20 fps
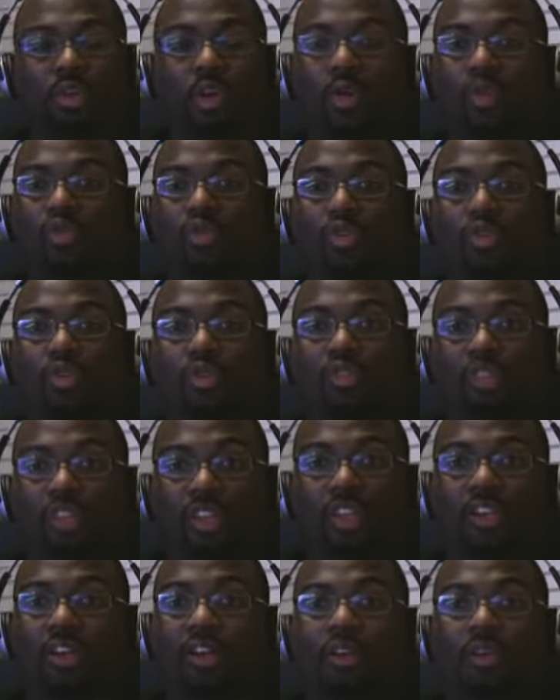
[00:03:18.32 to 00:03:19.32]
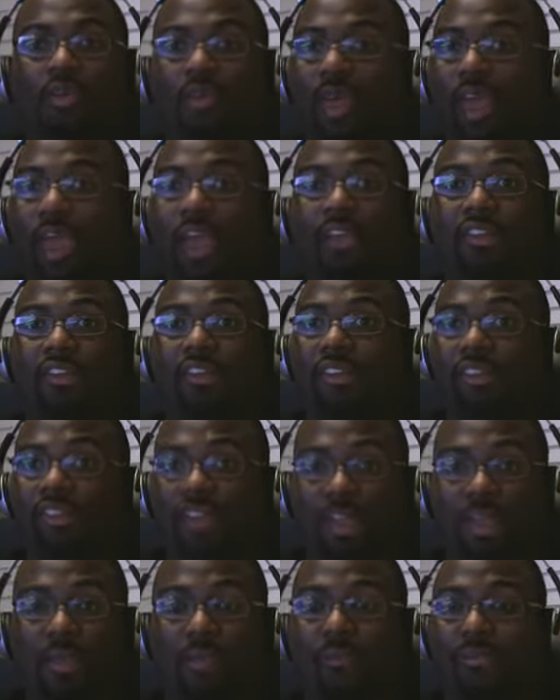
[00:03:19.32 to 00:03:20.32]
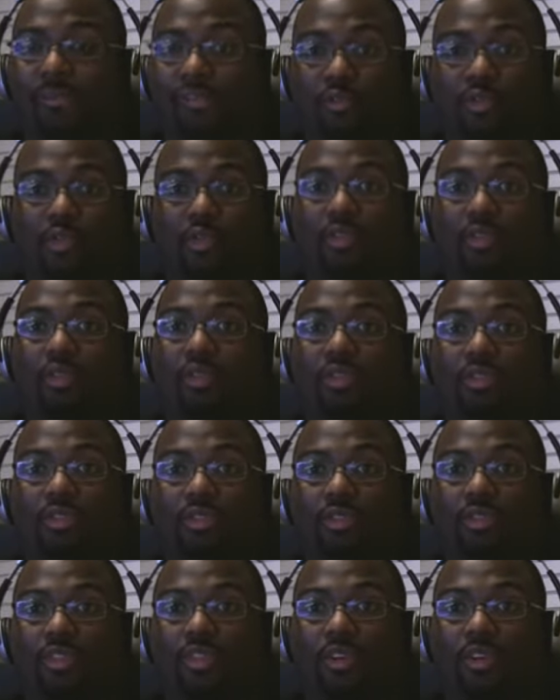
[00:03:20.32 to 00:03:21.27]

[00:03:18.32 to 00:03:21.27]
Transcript: Ocho Cinco acts a damn fool,